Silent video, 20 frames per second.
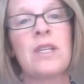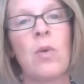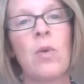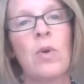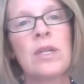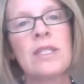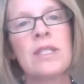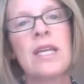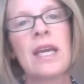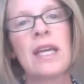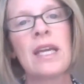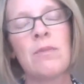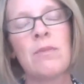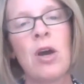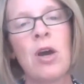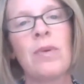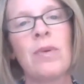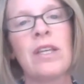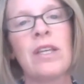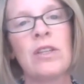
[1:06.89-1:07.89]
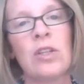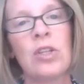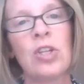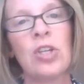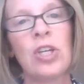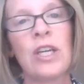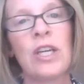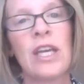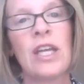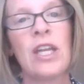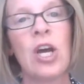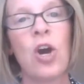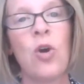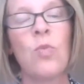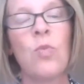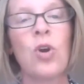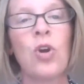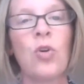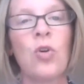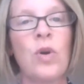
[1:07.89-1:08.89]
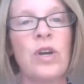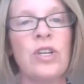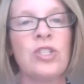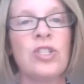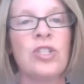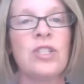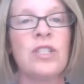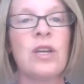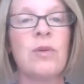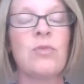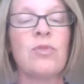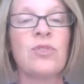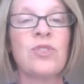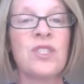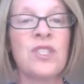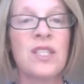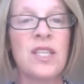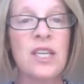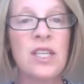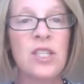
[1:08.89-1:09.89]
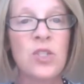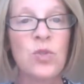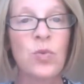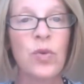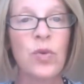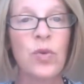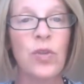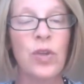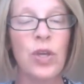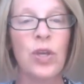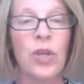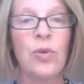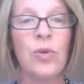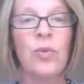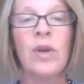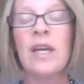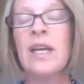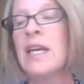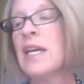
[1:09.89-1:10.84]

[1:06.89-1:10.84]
I want to take a moment and look at homework question number 6 with you.